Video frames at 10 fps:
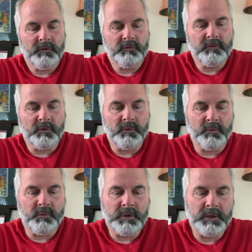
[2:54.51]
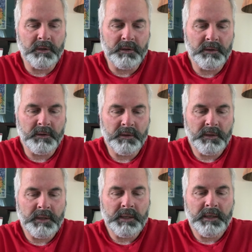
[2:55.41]
So
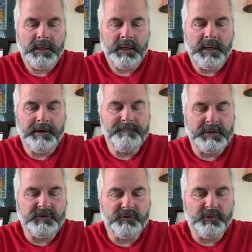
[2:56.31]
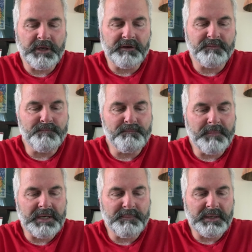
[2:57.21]
I've mentioned to you guys
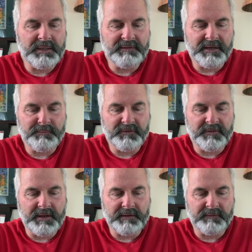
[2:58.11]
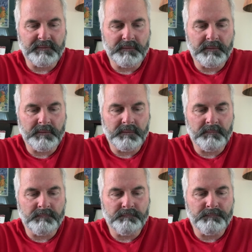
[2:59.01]
many, many times that
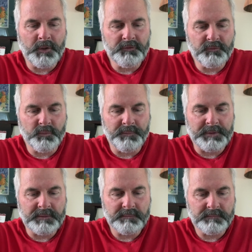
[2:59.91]
most women